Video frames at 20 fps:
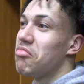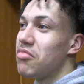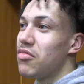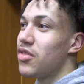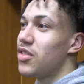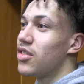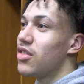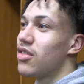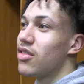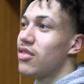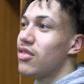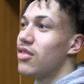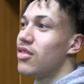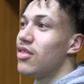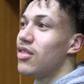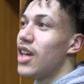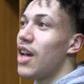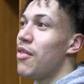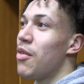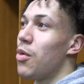Just
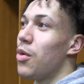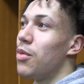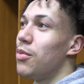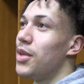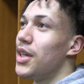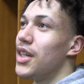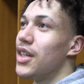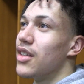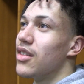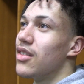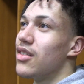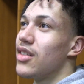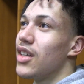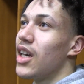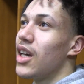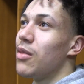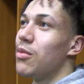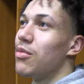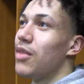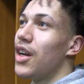everyone being in the
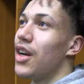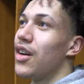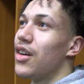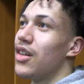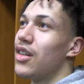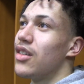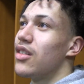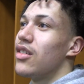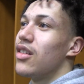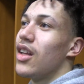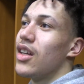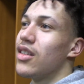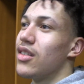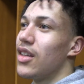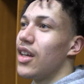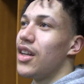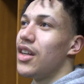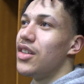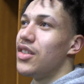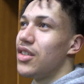same area, like the
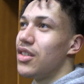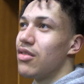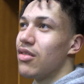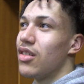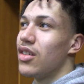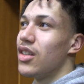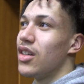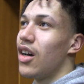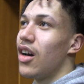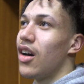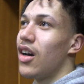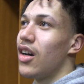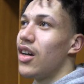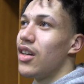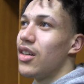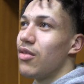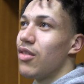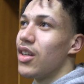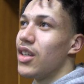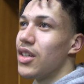energy is really
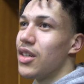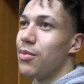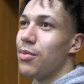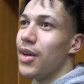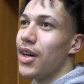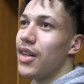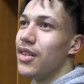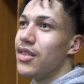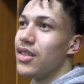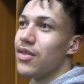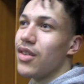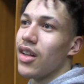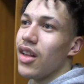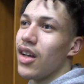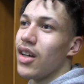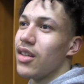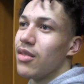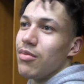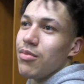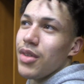high, really competitive. I
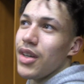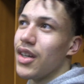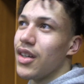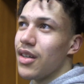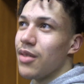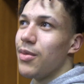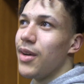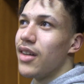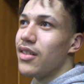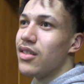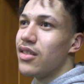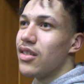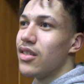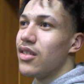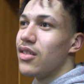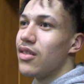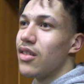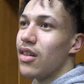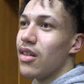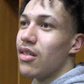like being
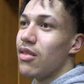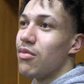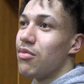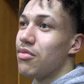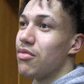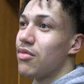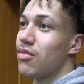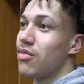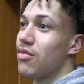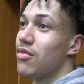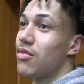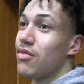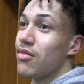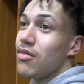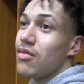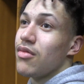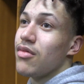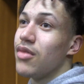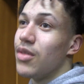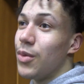competitive.
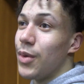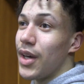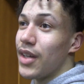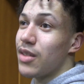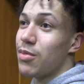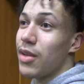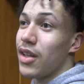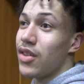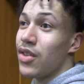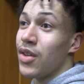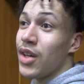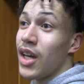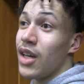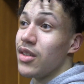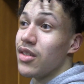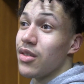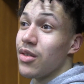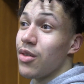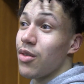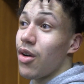We get to play 2
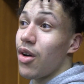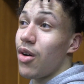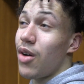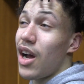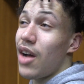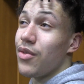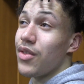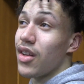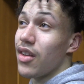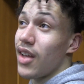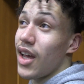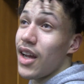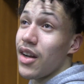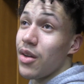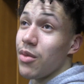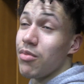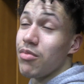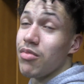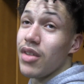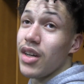games in a row. I haven't done
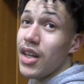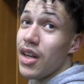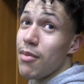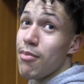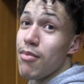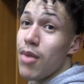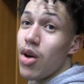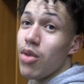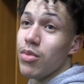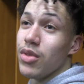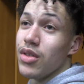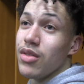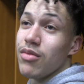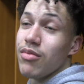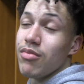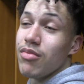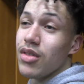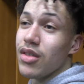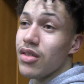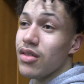that in a moment,
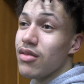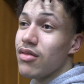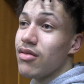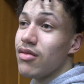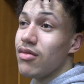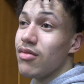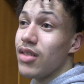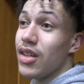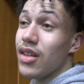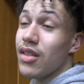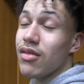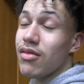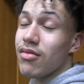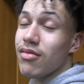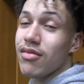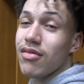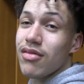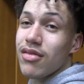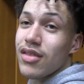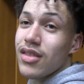but yeah,
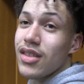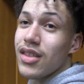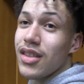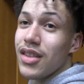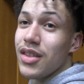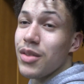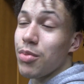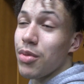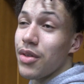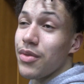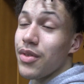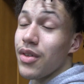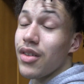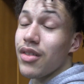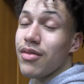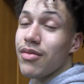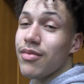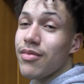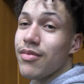it's pretty fun.